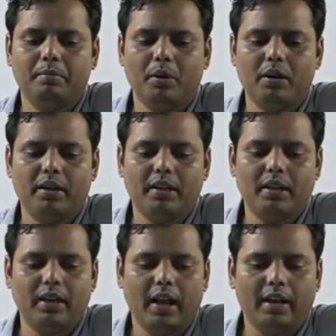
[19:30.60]

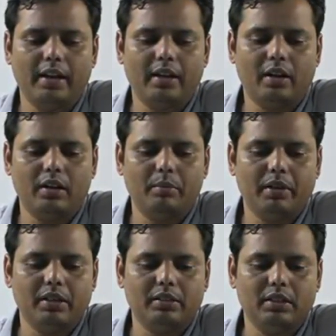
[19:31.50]
political and
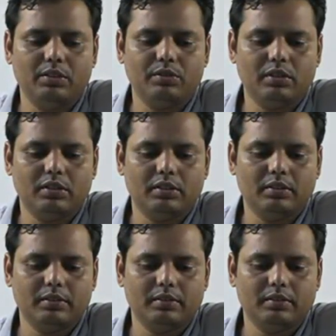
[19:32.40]
economic institutions.